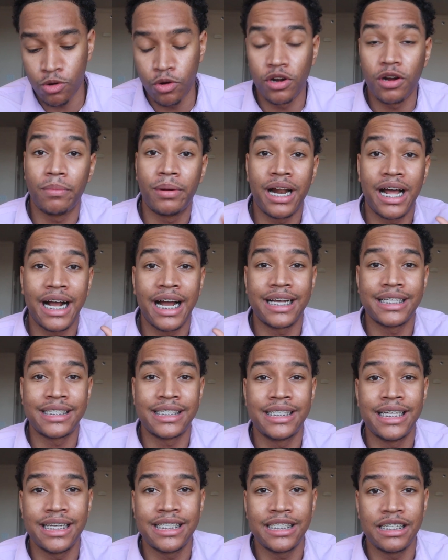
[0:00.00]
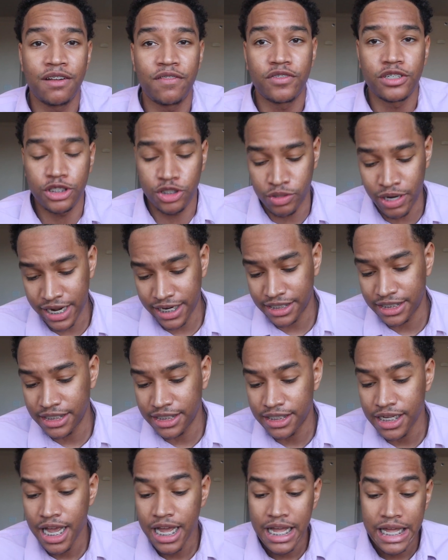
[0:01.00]
order, but I got six different
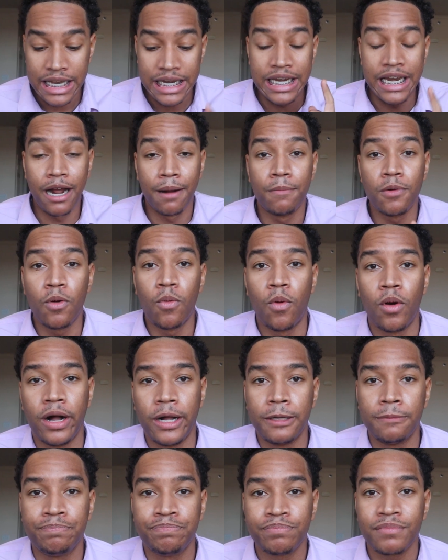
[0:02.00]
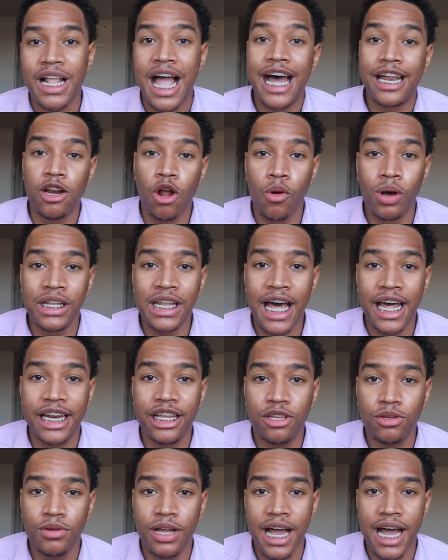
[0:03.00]
strategies. Number one, I know a lot
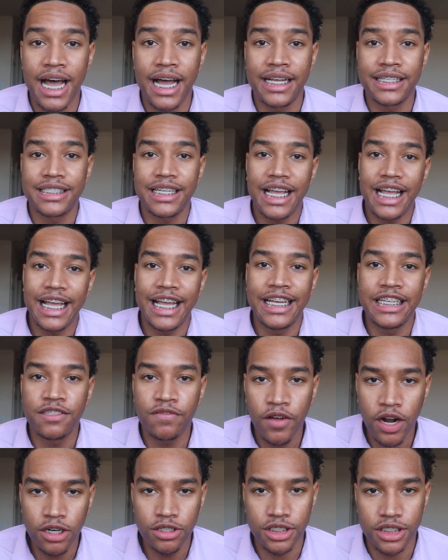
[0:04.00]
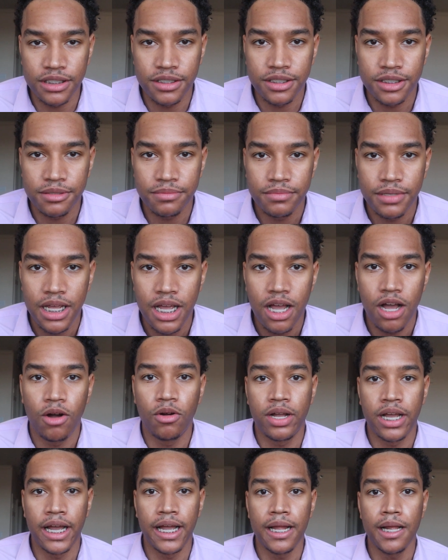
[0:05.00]
of you guys is virgins,
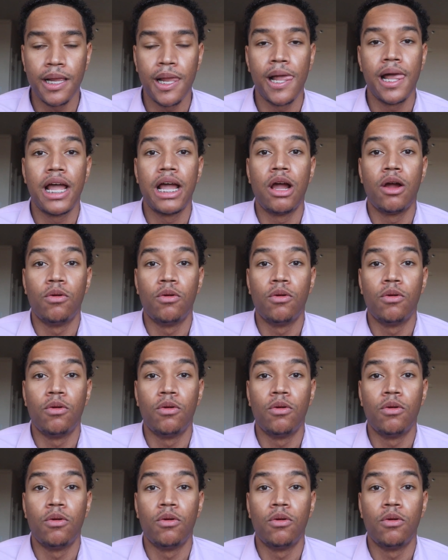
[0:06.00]
okay?